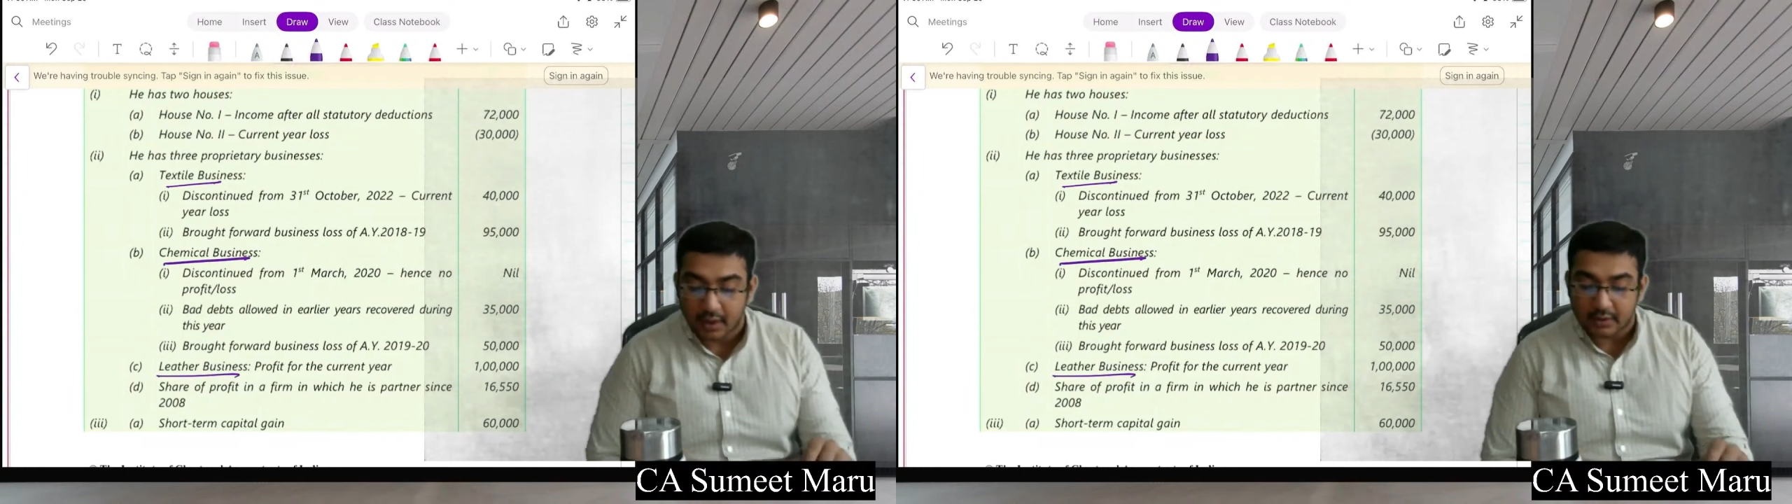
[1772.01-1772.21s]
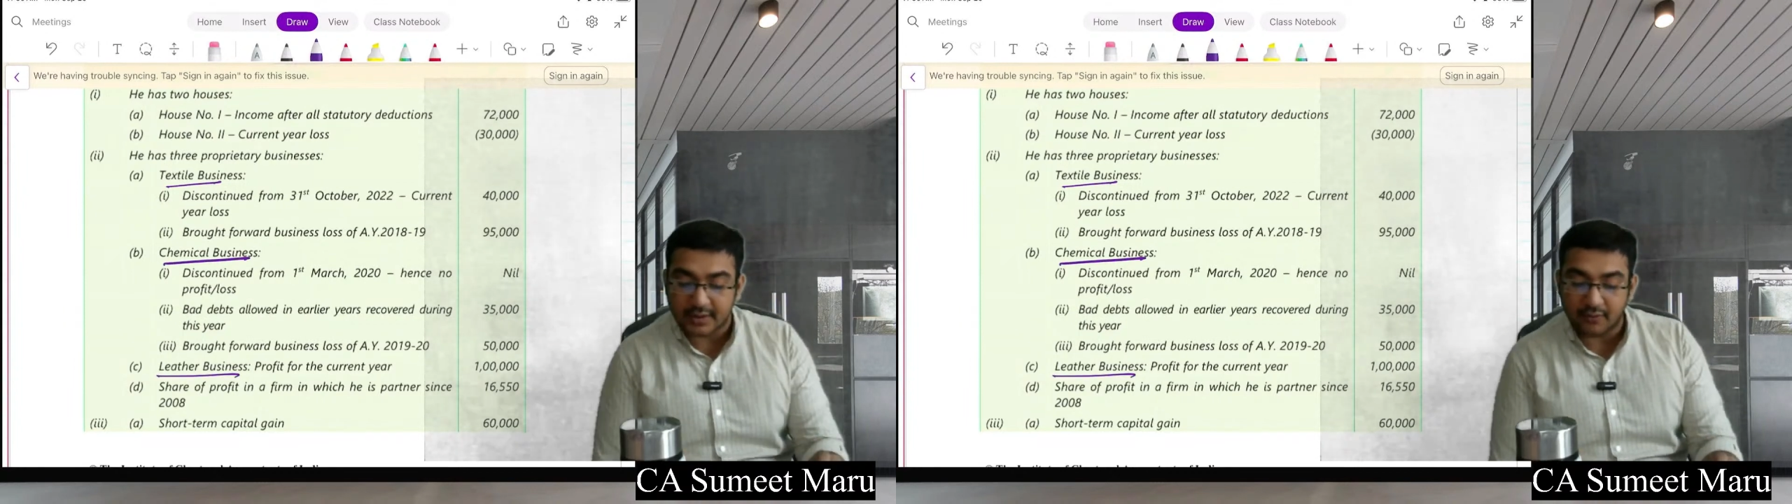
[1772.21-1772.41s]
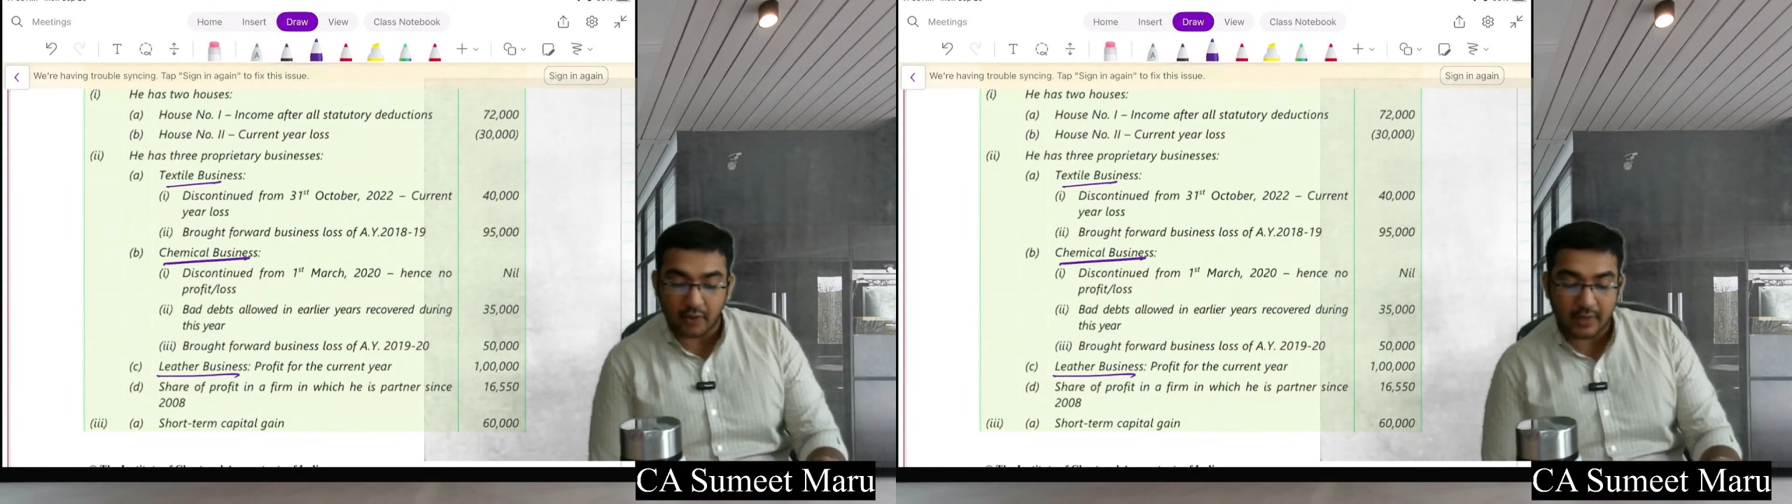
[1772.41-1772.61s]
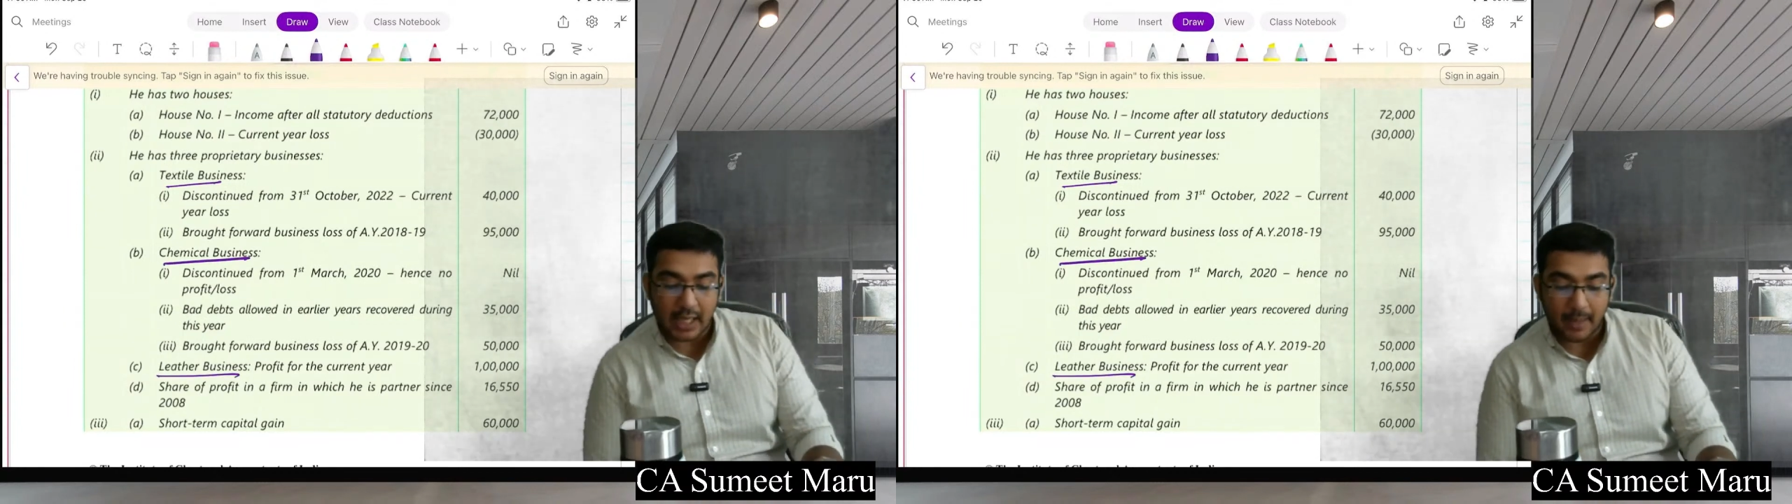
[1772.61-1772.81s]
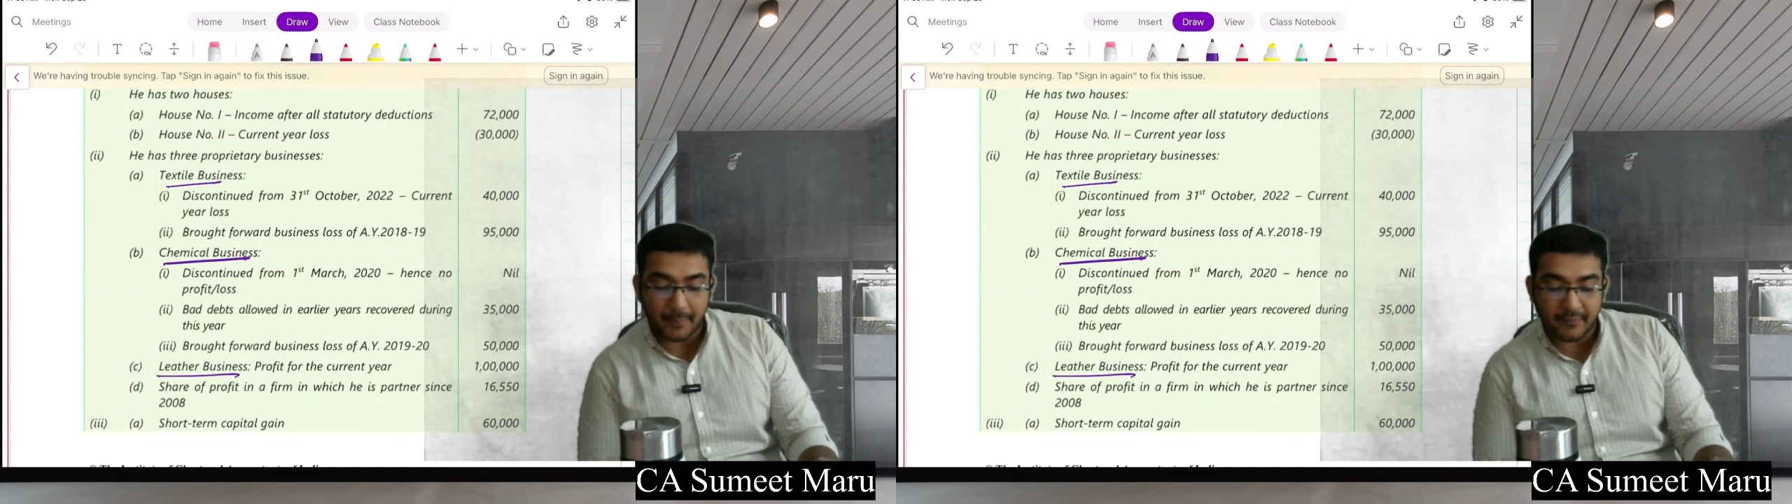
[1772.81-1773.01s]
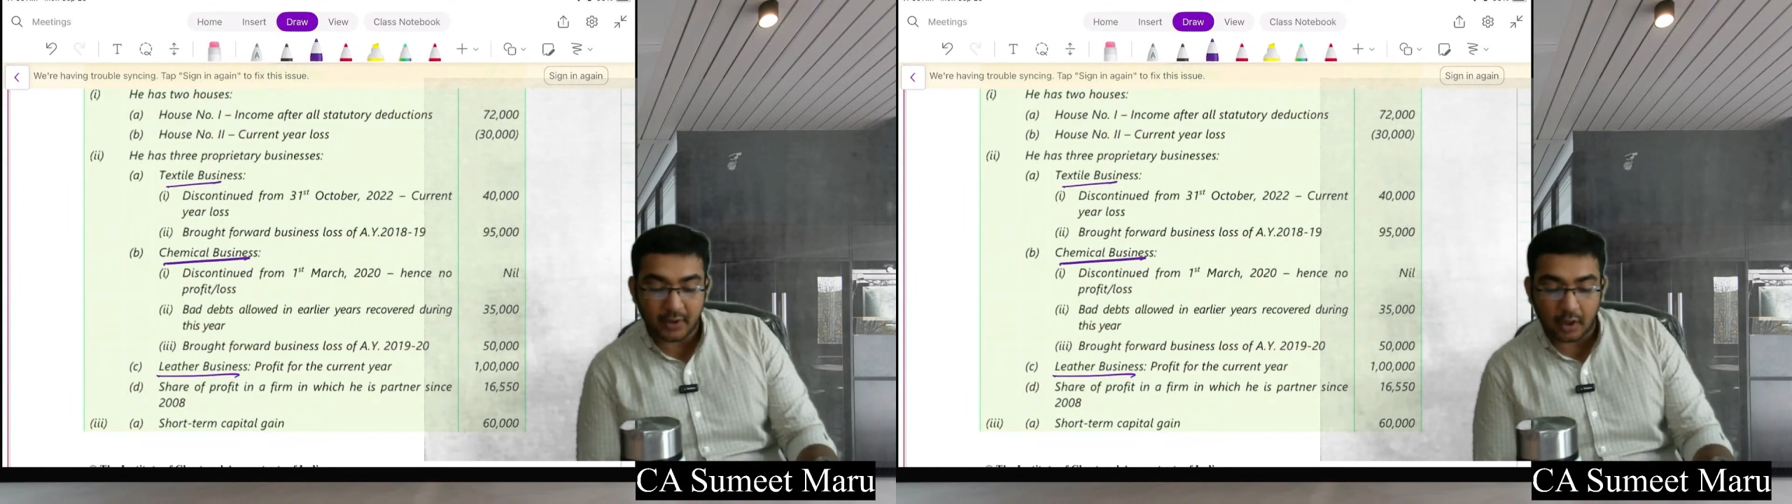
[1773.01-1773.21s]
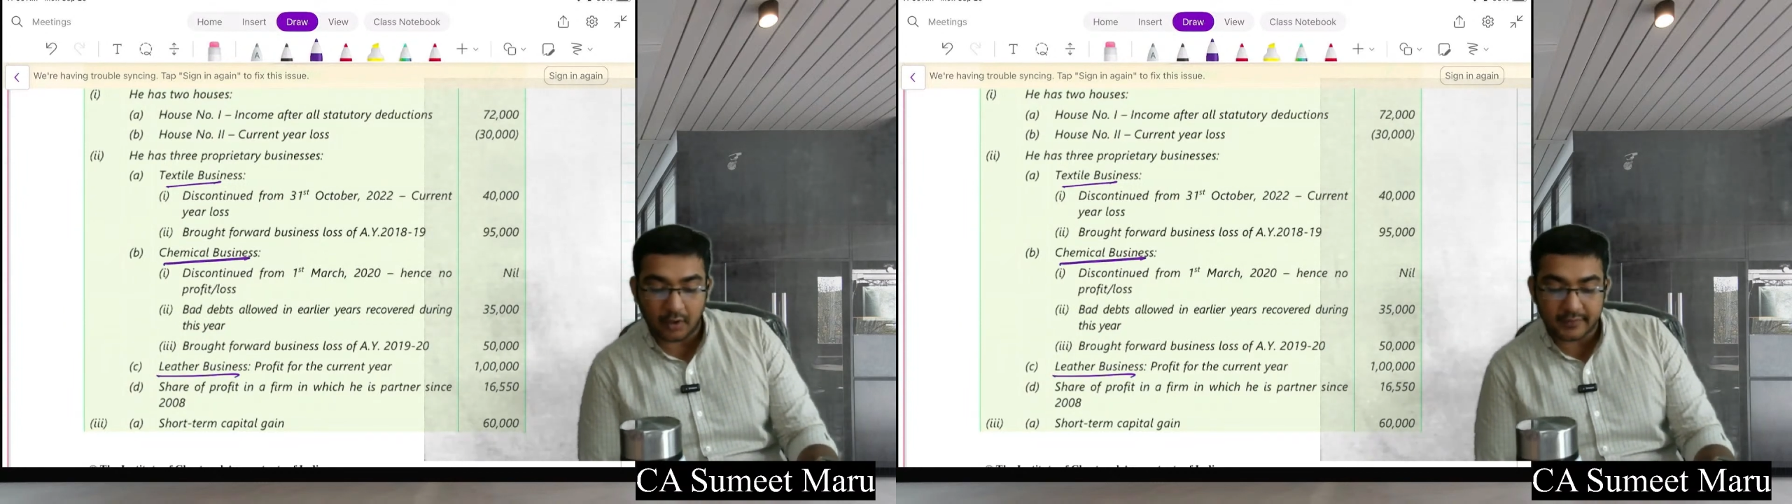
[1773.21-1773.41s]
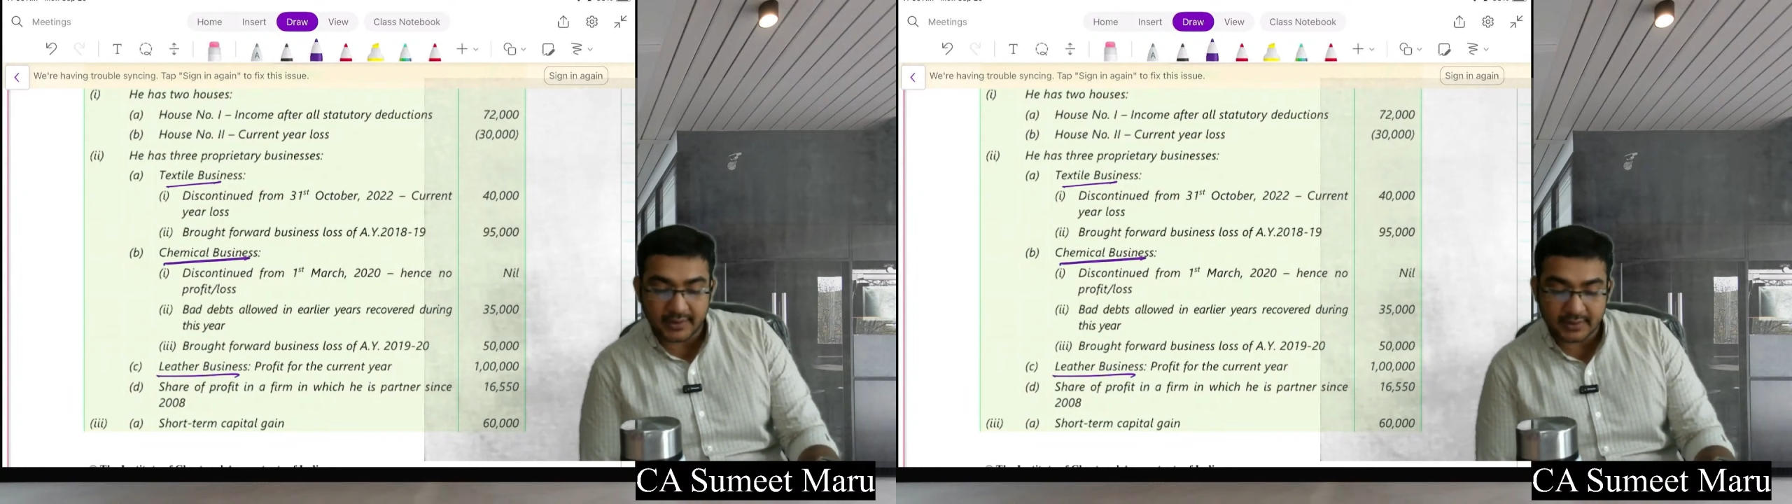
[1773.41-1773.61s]
See what will happen with all
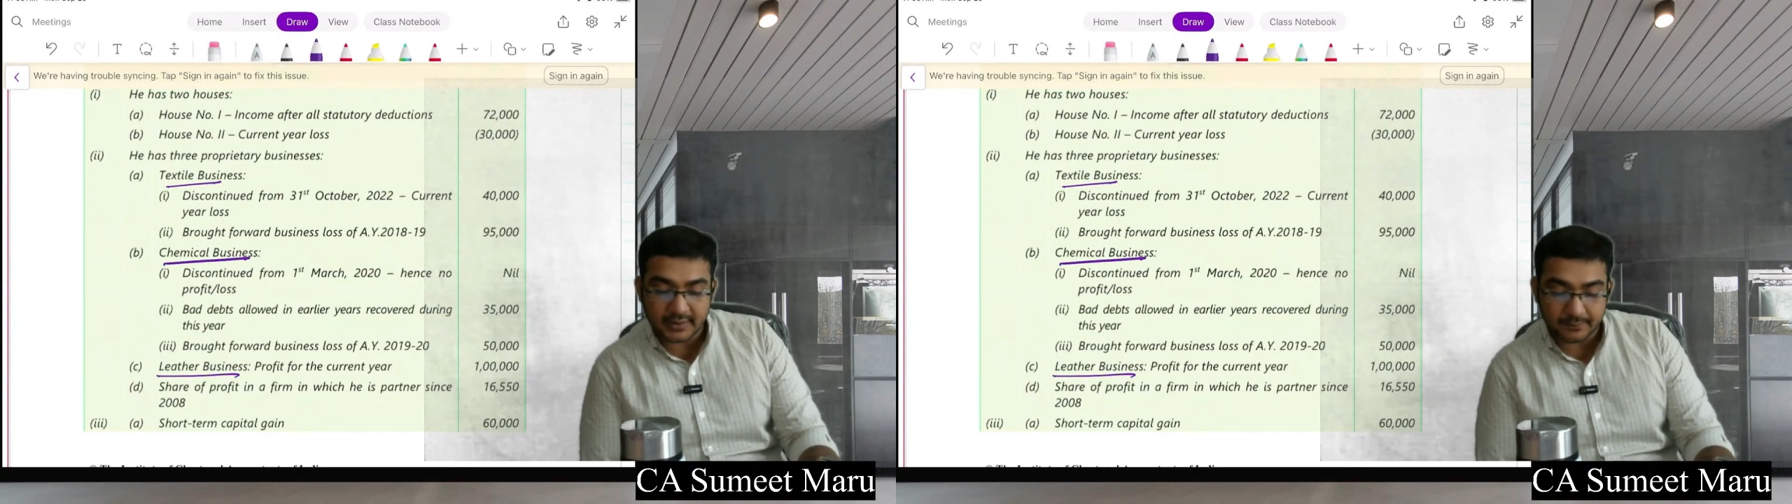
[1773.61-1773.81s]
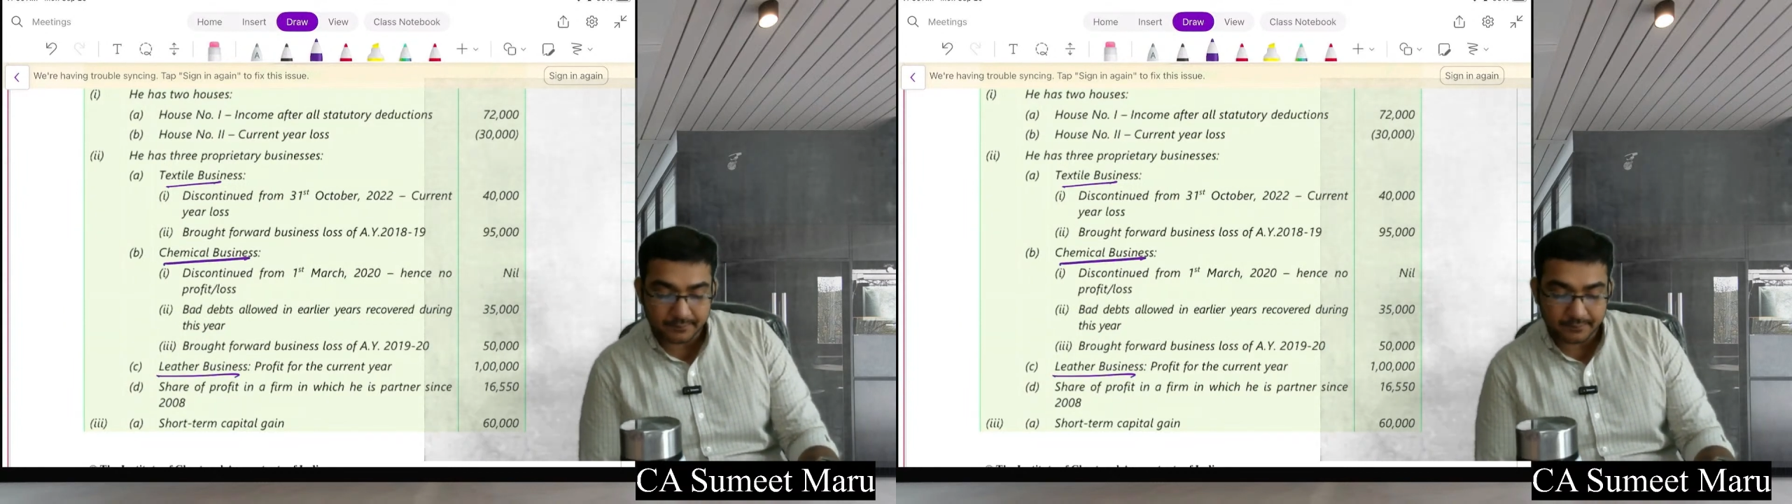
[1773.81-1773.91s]
of this.